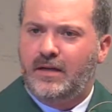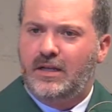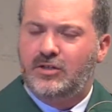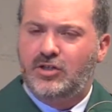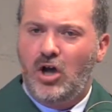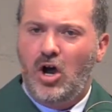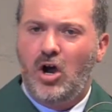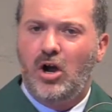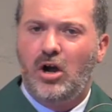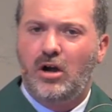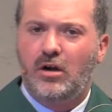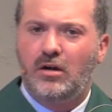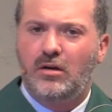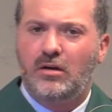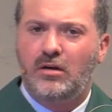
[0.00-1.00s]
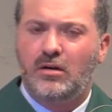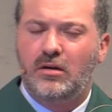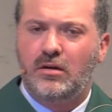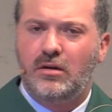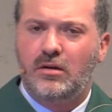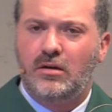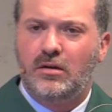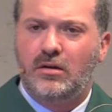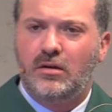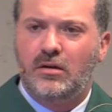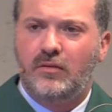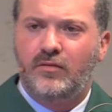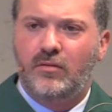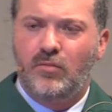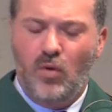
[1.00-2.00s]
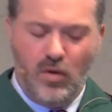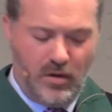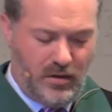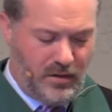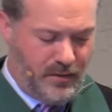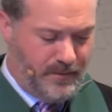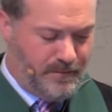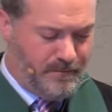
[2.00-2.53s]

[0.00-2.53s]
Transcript: and tar for mortar.